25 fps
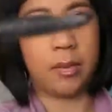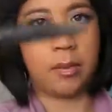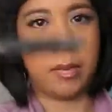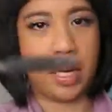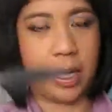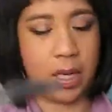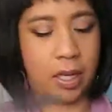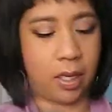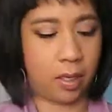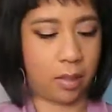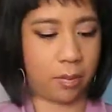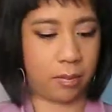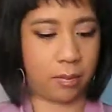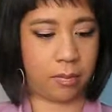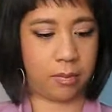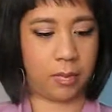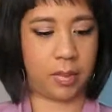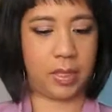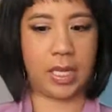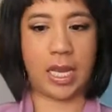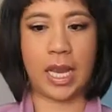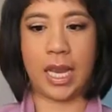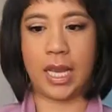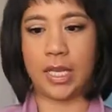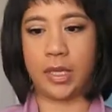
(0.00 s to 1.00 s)
a
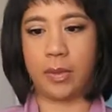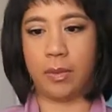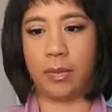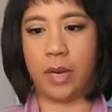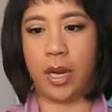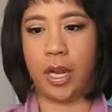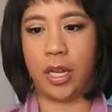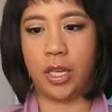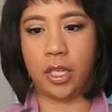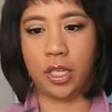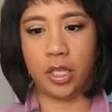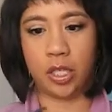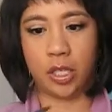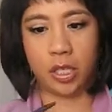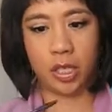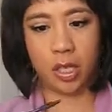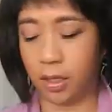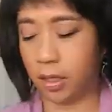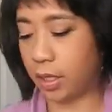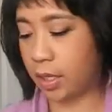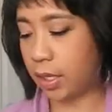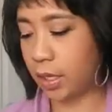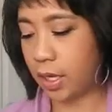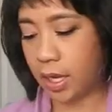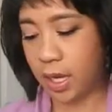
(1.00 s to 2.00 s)
medium-sized brush.
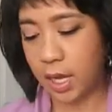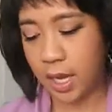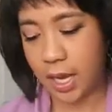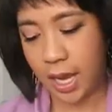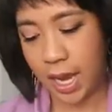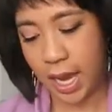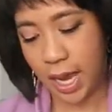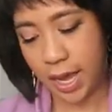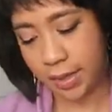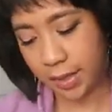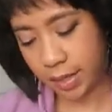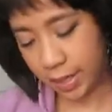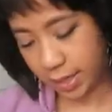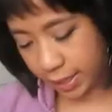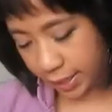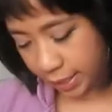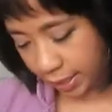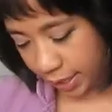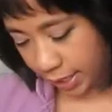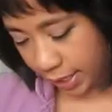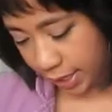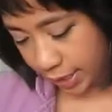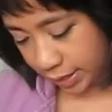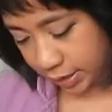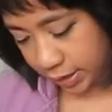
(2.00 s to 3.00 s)
Look. And then I
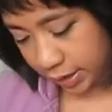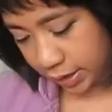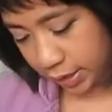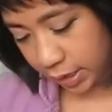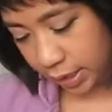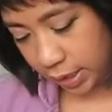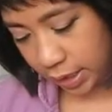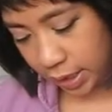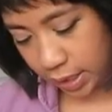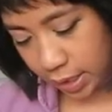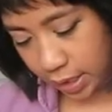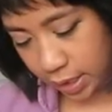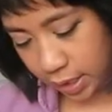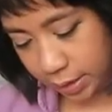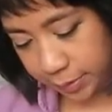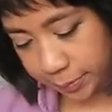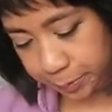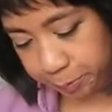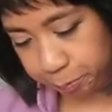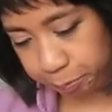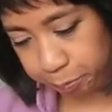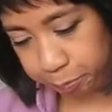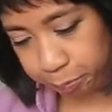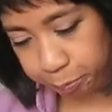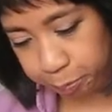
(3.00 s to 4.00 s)
got
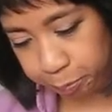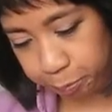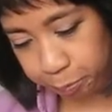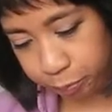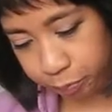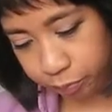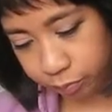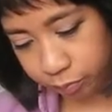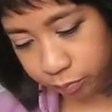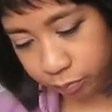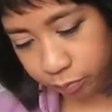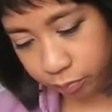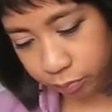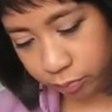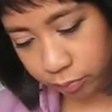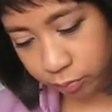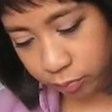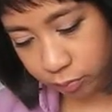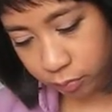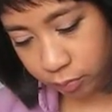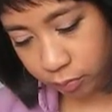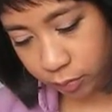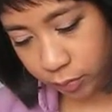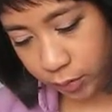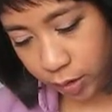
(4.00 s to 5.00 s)
the
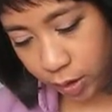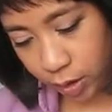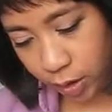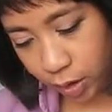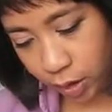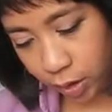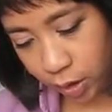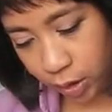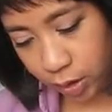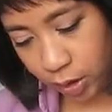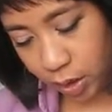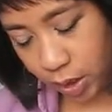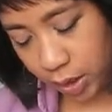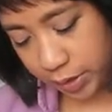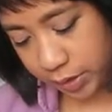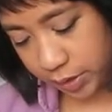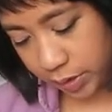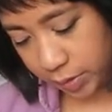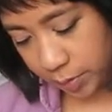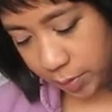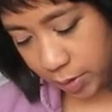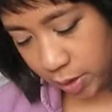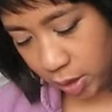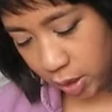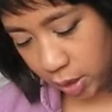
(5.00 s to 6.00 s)

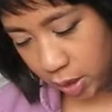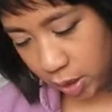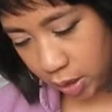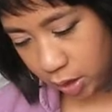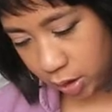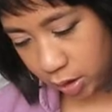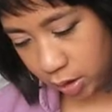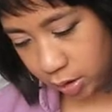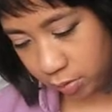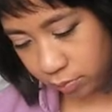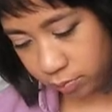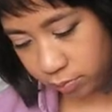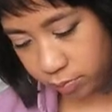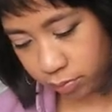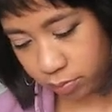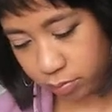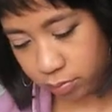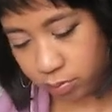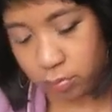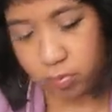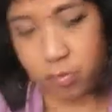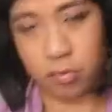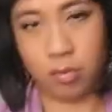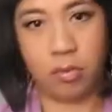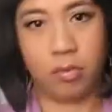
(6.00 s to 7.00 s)
Glossamer
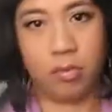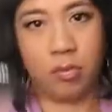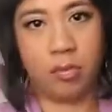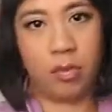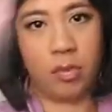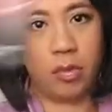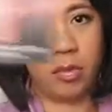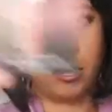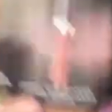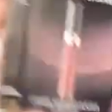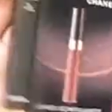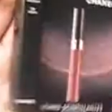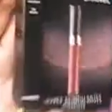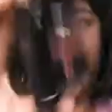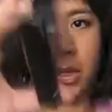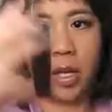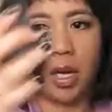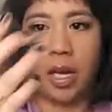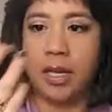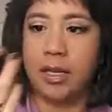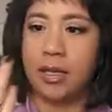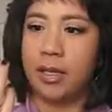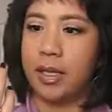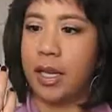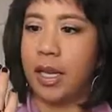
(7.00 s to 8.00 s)
Lip
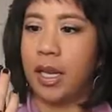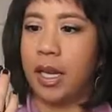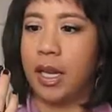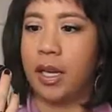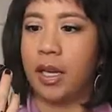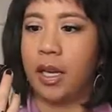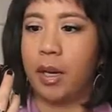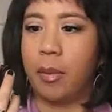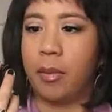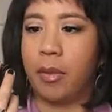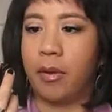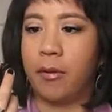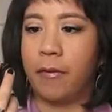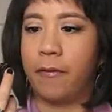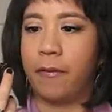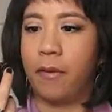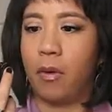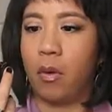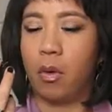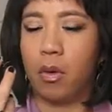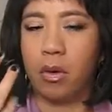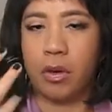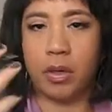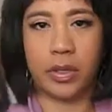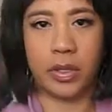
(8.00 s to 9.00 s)
Gloss in number
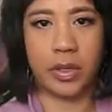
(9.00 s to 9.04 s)
4